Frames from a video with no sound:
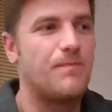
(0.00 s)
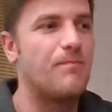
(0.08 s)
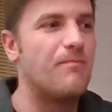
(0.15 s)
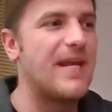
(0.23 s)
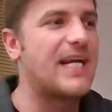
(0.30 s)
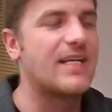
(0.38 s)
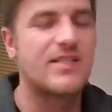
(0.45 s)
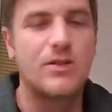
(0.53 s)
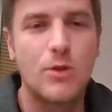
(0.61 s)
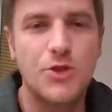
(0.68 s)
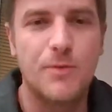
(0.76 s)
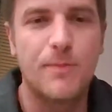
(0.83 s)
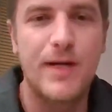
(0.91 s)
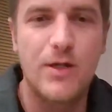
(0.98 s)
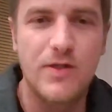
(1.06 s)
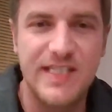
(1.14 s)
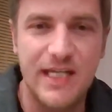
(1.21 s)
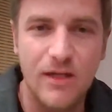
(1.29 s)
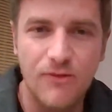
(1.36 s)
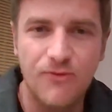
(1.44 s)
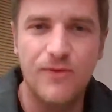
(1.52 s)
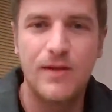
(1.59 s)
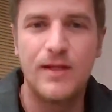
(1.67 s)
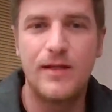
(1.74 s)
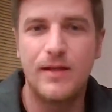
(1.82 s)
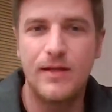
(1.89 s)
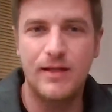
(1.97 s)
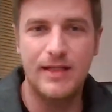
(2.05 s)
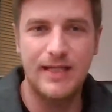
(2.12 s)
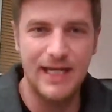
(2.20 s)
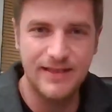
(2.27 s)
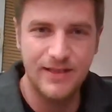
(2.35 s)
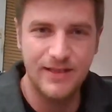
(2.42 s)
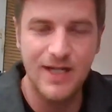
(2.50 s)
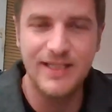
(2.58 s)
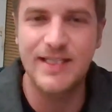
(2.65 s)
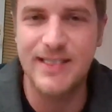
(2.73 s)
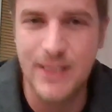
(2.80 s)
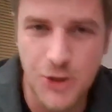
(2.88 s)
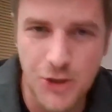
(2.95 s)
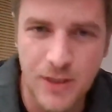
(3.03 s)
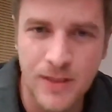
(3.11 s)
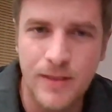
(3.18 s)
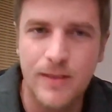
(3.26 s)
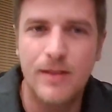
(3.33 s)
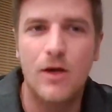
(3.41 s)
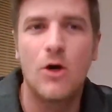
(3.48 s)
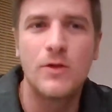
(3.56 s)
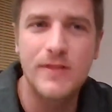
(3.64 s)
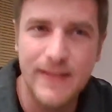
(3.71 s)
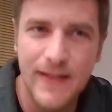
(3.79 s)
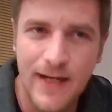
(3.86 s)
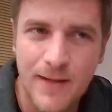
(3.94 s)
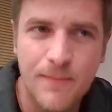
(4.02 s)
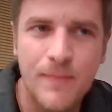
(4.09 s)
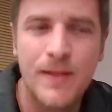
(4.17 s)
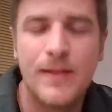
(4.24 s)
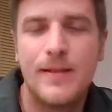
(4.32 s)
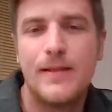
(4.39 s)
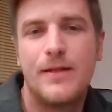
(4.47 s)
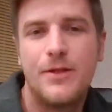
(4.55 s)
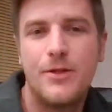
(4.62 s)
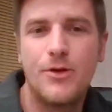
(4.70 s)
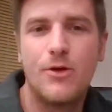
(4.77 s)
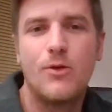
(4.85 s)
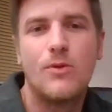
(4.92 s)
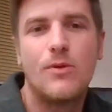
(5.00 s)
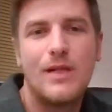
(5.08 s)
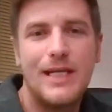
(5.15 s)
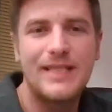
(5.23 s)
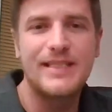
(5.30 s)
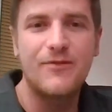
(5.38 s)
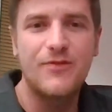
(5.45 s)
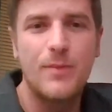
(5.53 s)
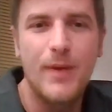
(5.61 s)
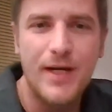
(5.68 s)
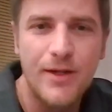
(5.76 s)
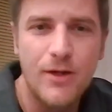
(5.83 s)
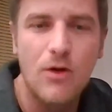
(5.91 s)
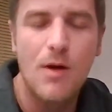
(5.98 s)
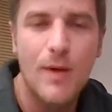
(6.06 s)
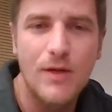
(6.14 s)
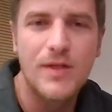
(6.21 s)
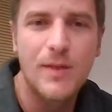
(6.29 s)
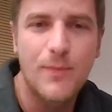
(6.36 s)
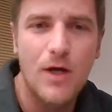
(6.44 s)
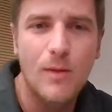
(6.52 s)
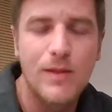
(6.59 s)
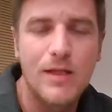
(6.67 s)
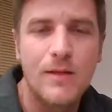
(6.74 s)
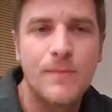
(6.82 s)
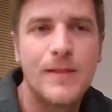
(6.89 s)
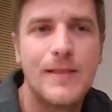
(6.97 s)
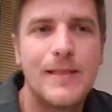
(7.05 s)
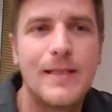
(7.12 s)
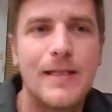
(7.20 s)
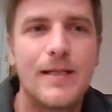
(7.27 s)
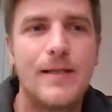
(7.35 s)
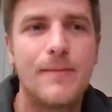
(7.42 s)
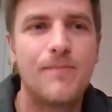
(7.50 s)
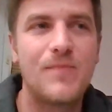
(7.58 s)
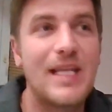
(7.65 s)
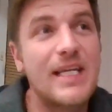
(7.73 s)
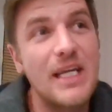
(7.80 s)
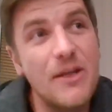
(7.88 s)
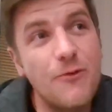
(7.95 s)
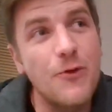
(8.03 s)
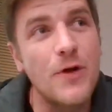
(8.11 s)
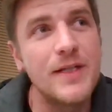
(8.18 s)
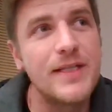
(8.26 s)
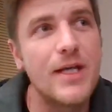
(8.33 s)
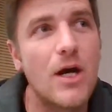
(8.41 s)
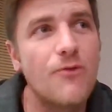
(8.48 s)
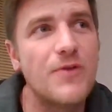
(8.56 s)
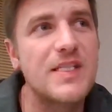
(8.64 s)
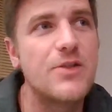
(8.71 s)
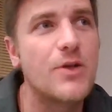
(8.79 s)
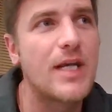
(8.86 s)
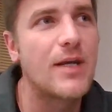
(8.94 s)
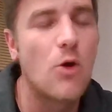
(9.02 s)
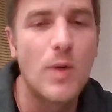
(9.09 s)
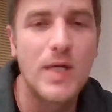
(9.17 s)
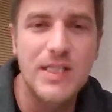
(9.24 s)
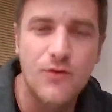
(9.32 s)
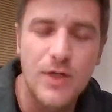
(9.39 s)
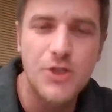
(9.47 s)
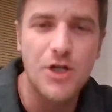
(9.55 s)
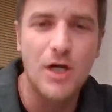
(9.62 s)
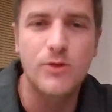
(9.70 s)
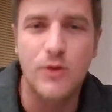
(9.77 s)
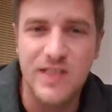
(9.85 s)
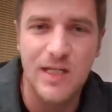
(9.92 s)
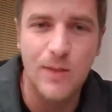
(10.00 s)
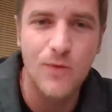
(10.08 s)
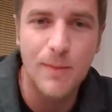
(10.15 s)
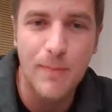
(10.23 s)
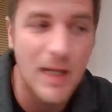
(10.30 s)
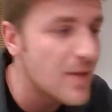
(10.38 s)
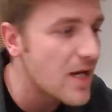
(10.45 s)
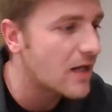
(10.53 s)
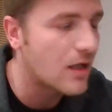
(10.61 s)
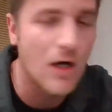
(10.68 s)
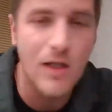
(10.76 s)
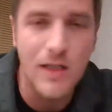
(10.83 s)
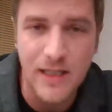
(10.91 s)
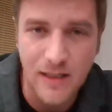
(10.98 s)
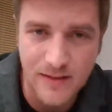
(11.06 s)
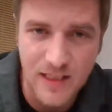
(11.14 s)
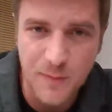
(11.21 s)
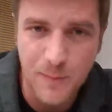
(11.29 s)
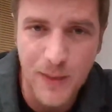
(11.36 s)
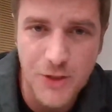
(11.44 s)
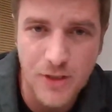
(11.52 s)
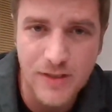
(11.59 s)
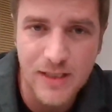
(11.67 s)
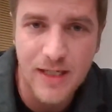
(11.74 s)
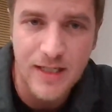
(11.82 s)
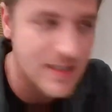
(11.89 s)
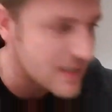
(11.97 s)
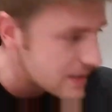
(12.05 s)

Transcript: make a solution by yourself get the right decision on time you know let everybody know about the problem like if you're in the office you can always reach out to someone maybe a colleague a dispatcher that is